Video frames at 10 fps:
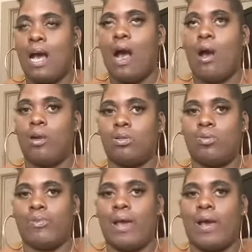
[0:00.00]
all
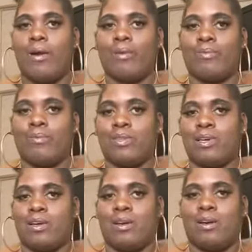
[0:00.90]
around
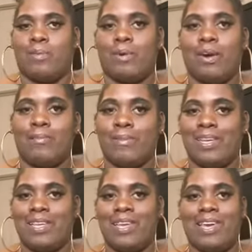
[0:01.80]
the
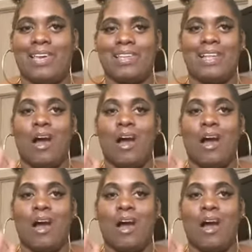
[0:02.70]
apartment and